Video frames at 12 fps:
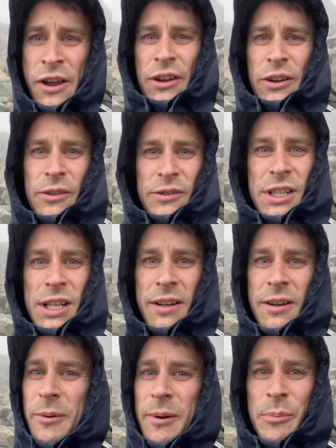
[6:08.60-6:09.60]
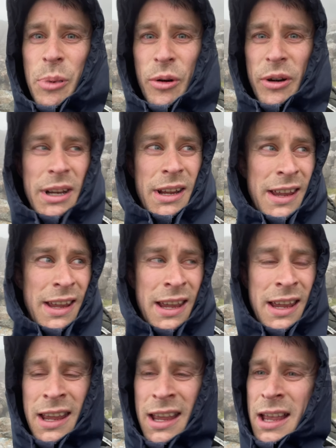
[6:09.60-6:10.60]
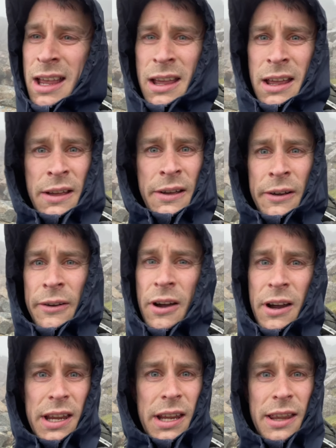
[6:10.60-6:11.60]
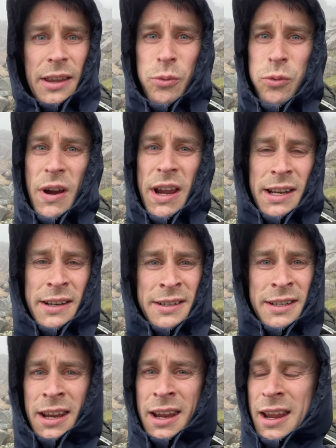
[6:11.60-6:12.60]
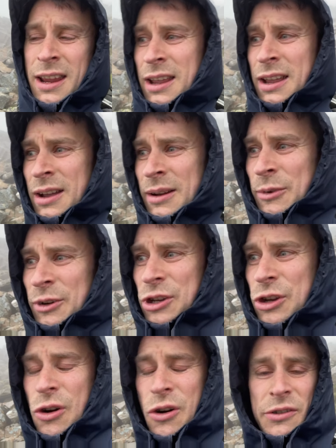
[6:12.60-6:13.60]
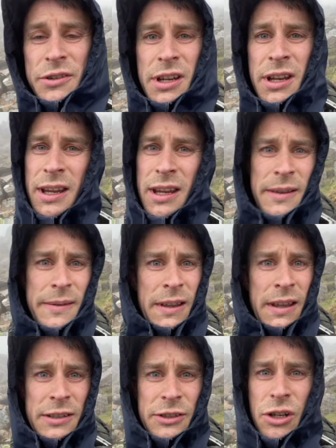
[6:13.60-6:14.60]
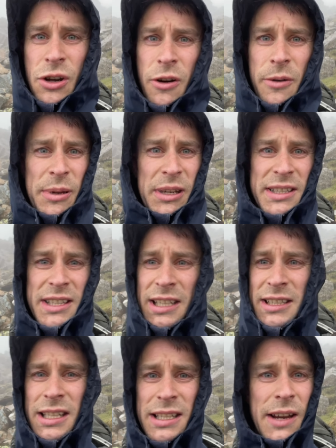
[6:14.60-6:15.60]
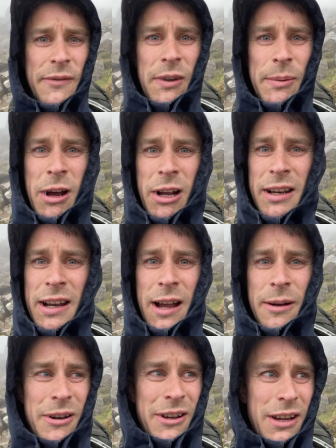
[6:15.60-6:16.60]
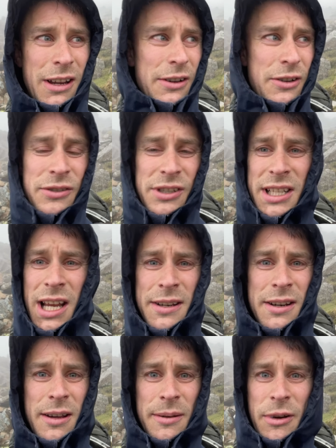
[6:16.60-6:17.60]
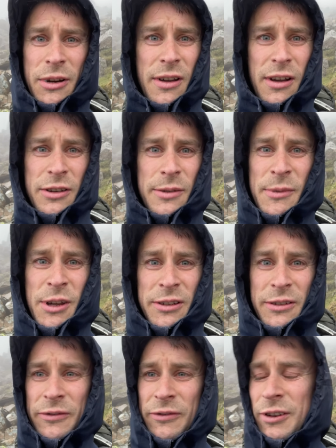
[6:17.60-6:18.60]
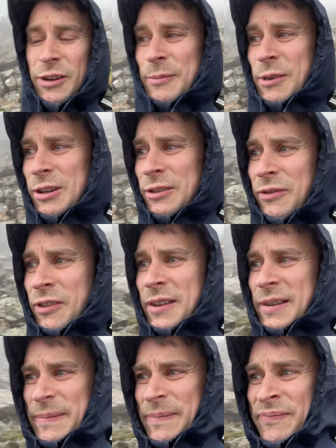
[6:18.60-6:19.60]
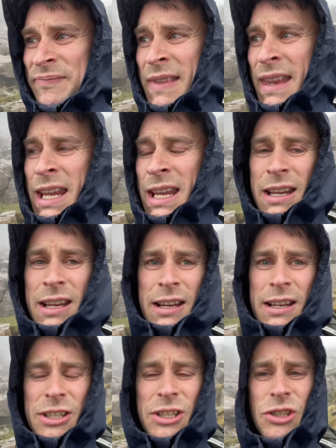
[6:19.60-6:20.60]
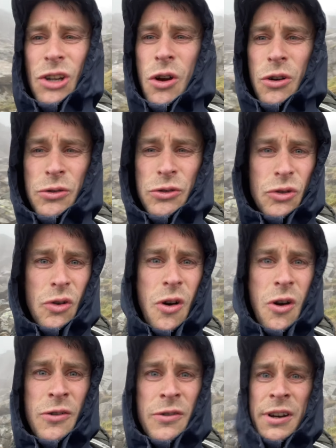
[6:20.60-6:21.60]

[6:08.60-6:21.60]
Got stuck at one point. Look at the wind. my God, it's got to be 60 mile an hour. I couldn't stand up. I can I move. I can move. It's so strong.